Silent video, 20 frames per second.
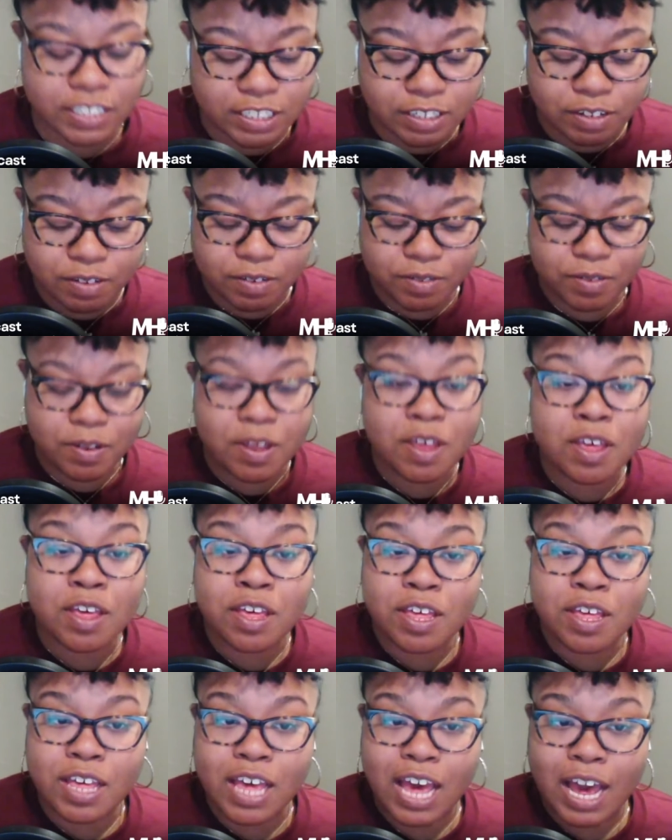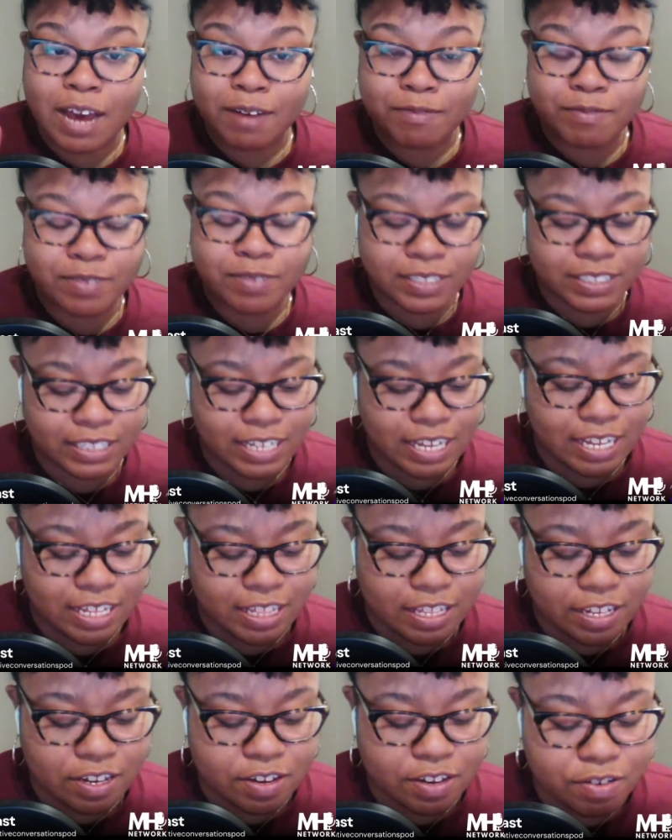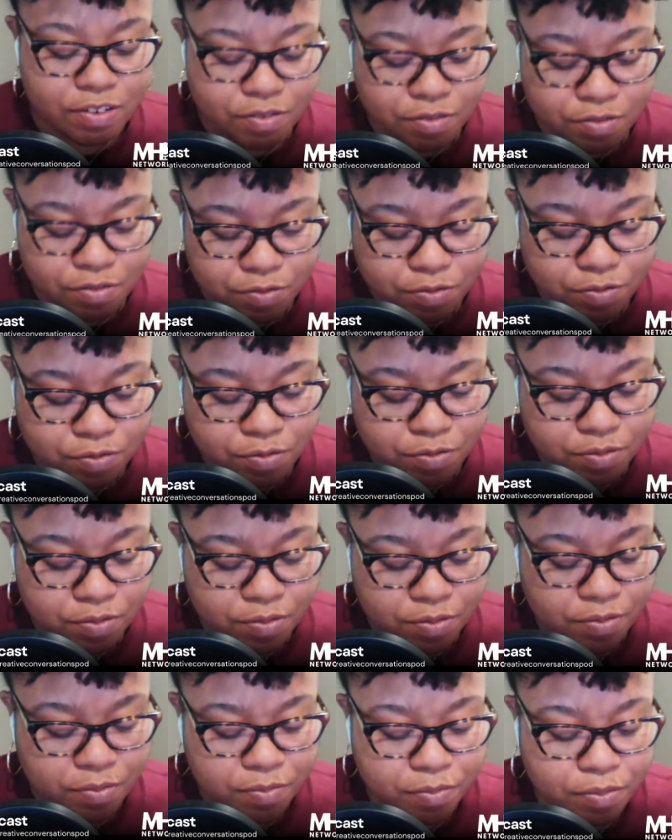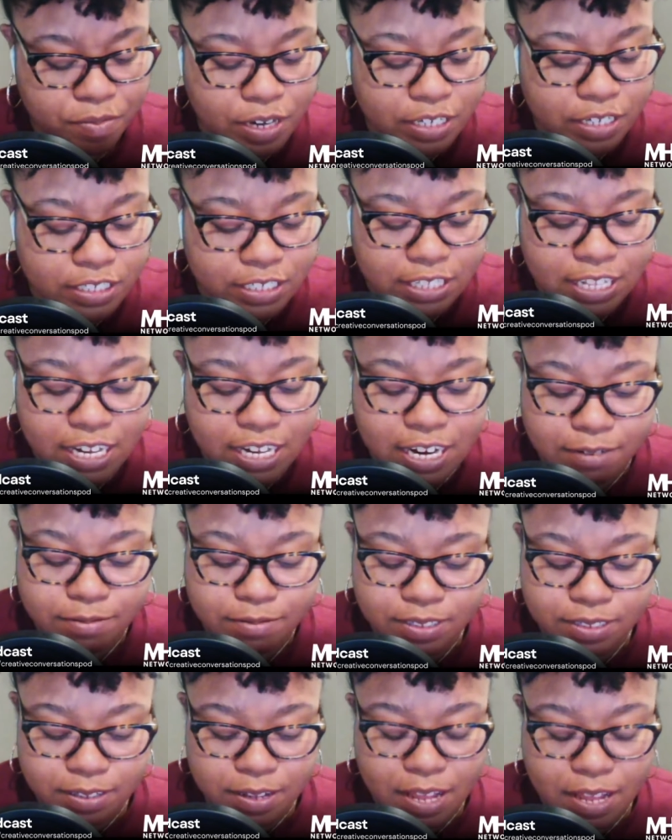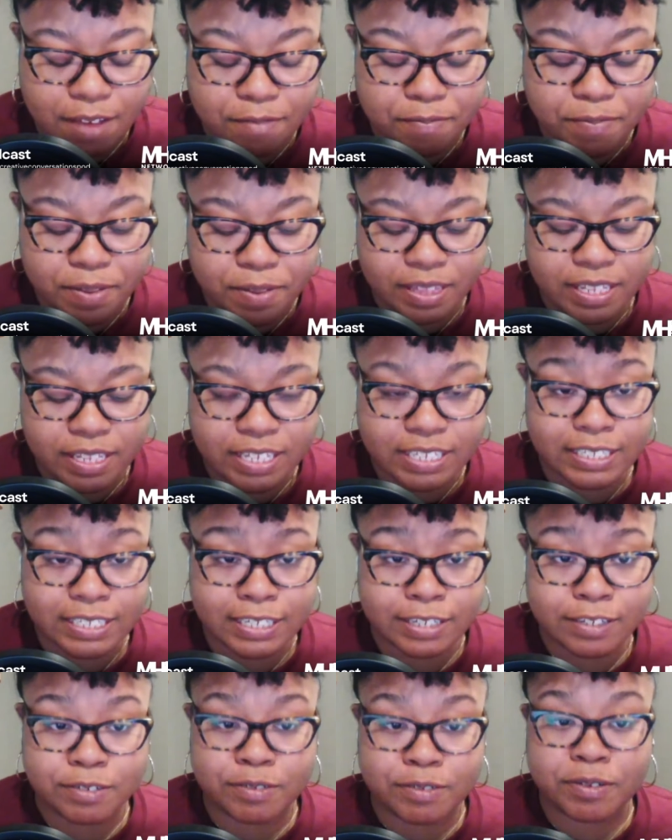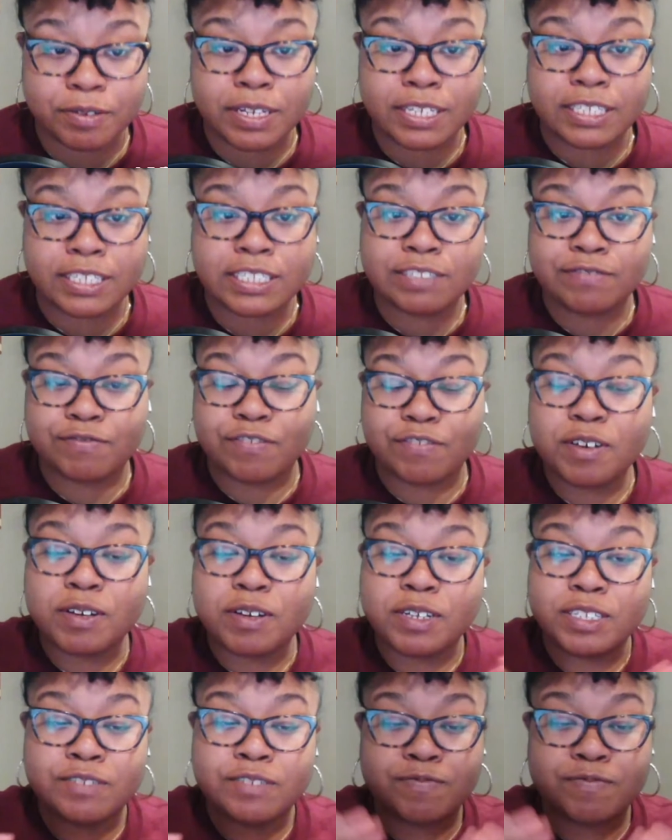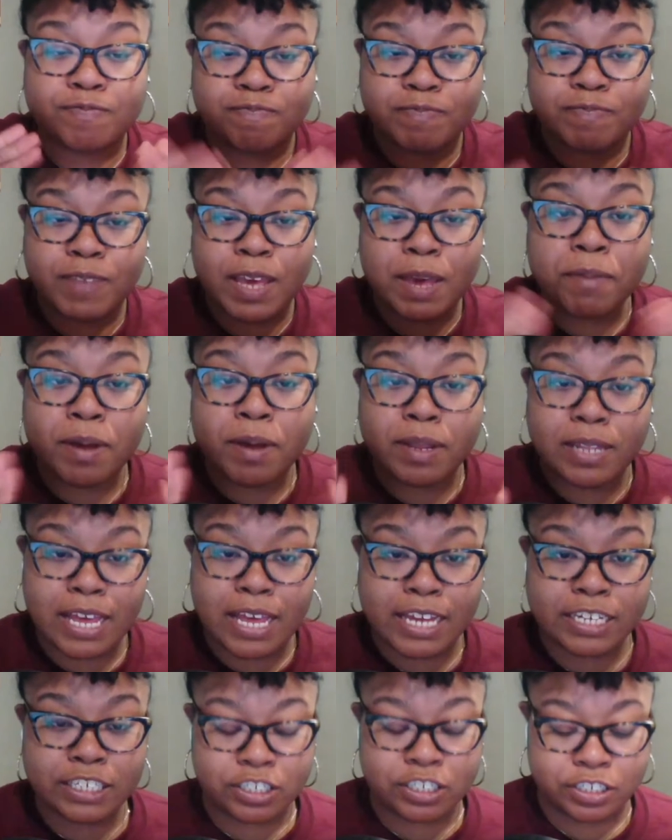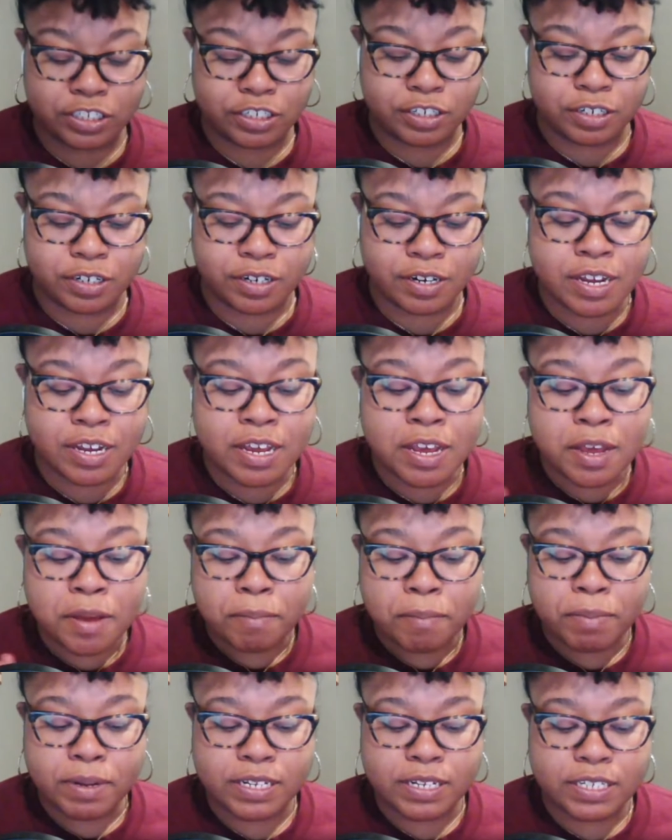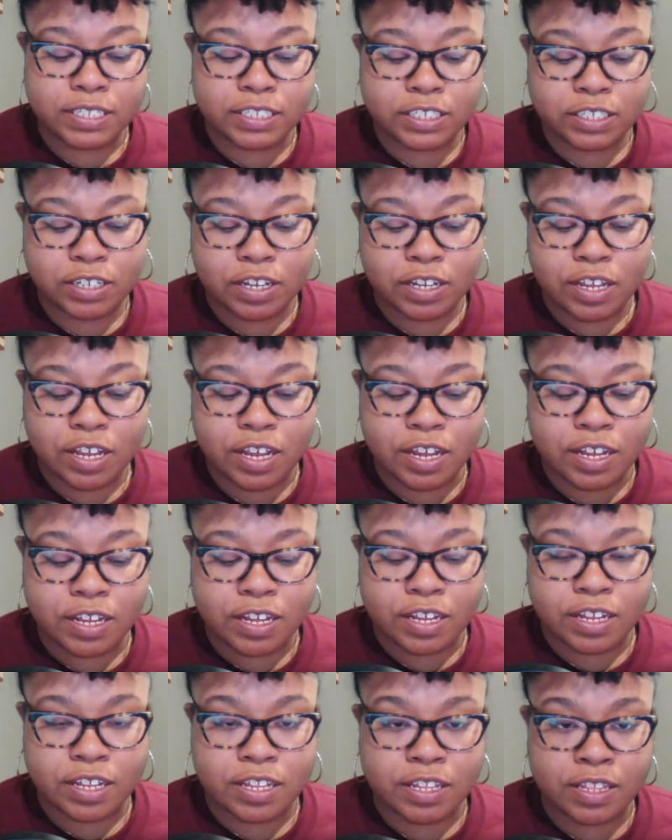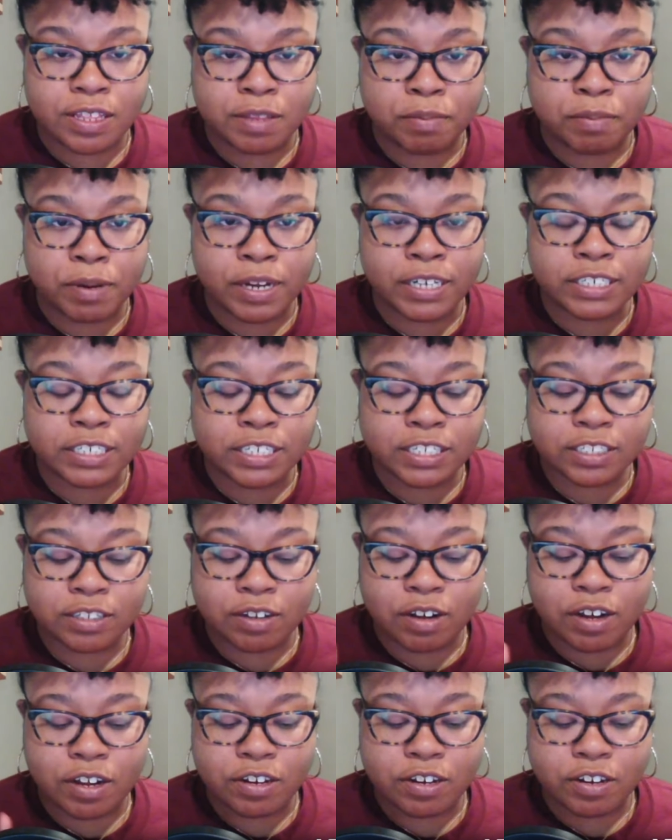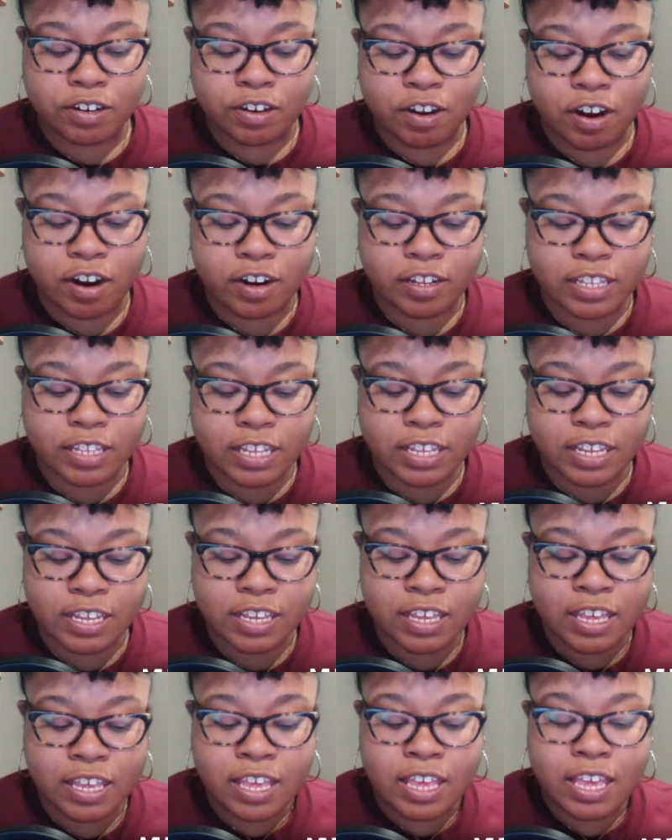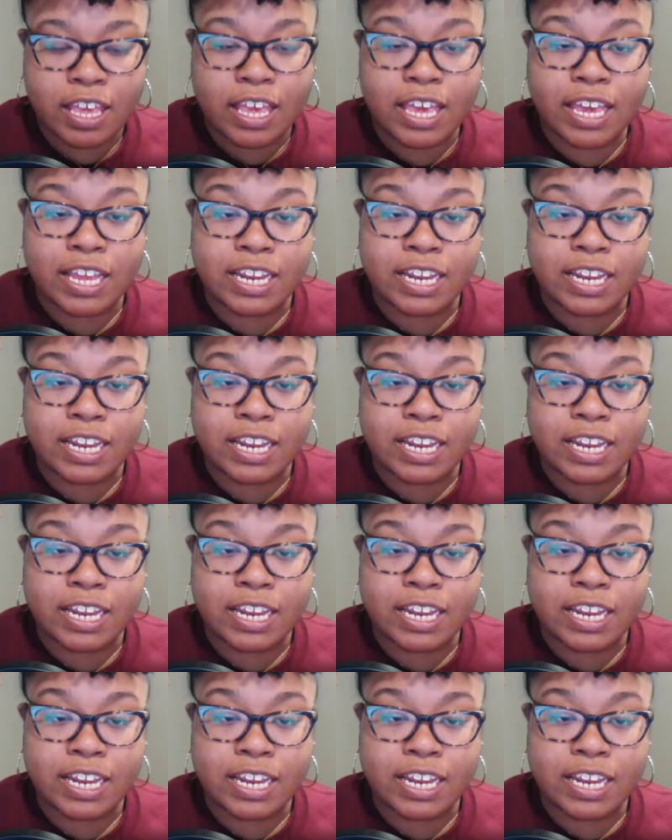So I will say the new project that have been listening to, it's came out last year, but the project is called Darling, and